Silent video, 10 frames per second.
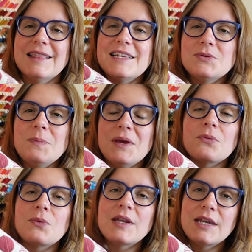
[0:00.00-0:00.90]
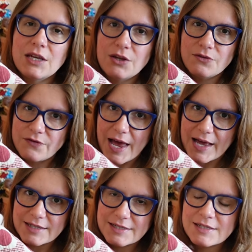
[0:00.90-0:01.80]
this would be a really cute
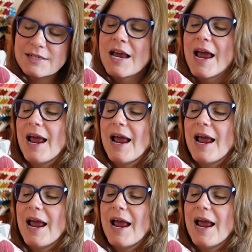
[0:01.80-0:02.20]
vest